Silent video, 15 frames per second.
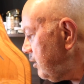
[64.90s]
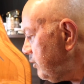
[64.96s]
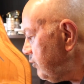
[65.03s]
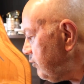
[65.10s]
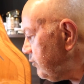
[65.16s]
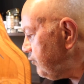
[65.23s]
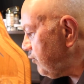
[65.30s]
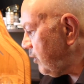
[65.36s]

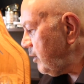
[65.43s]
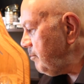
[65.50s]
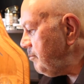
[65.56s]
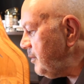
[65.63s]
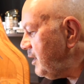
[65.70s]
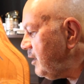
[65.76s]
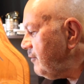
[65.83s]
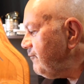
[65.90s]
to enjoy
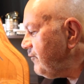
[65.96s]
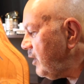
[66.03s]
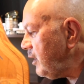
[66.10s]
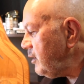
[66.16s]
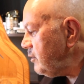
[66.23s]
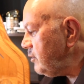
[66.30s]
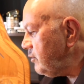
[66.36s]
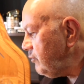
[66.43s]
many
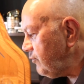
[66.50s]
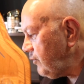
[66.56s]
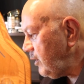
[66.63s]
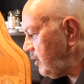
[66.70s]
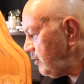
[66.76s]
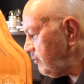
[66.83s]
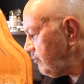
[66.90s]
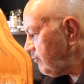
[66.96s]
fine
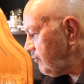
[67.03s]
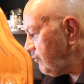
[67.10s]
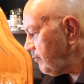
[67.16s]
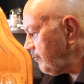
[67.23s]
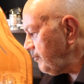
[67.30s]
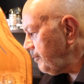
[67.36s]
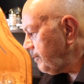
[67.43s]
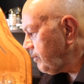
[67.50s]
cuisines.
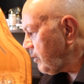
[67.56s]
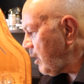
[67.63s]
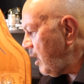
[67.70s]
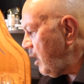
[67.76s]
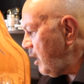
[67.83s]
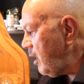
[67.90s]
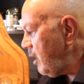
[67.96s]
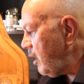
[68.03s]

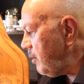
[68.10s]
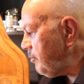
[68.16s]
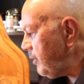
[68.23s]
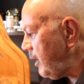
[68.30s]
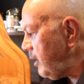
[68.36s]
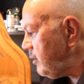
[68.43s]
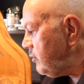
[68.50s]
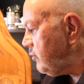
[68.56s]
I
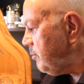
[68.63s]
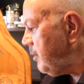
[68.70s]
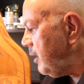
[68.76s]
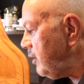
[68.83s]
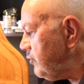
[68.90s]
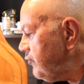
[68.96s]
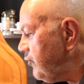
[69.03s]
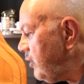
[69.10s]
plan to
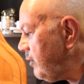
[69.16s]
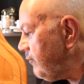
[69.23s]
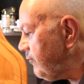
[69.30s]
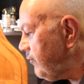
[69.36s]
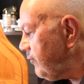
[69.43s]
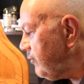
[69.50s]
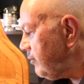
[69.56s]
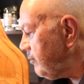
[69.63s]
be a chef.